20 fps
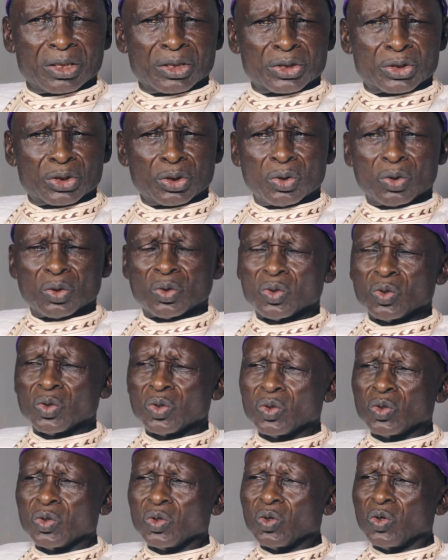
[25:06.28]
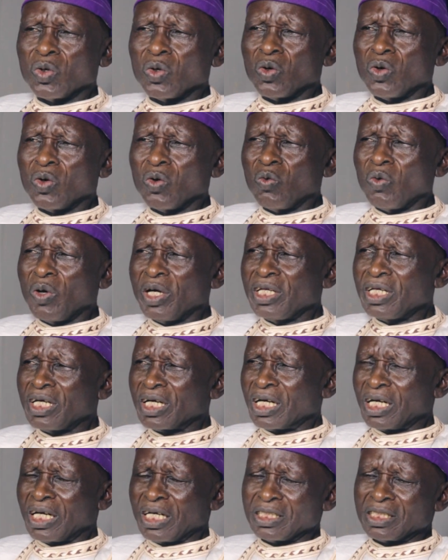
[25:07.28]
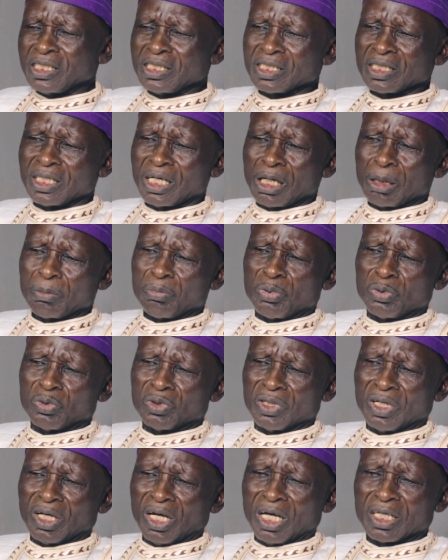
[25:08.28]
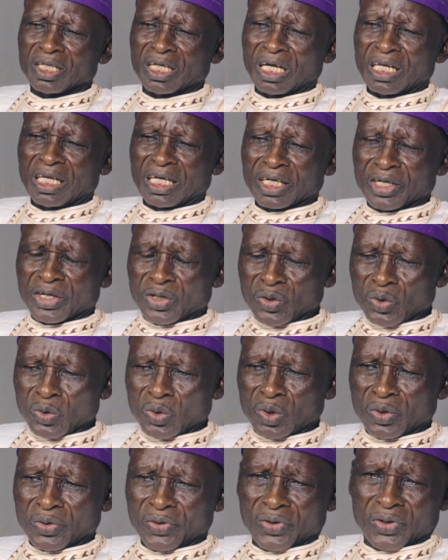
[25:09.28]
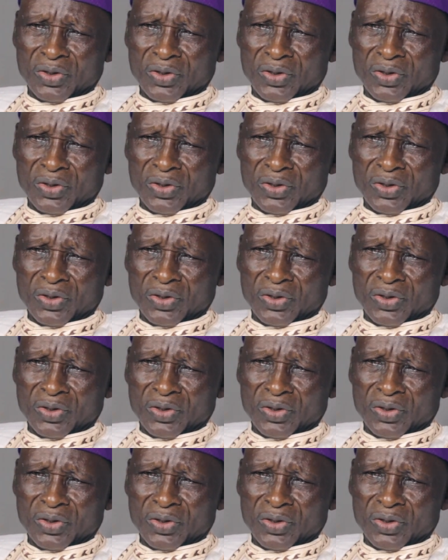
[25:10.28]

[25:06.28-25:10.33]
So when the crisis happened at Alakyo,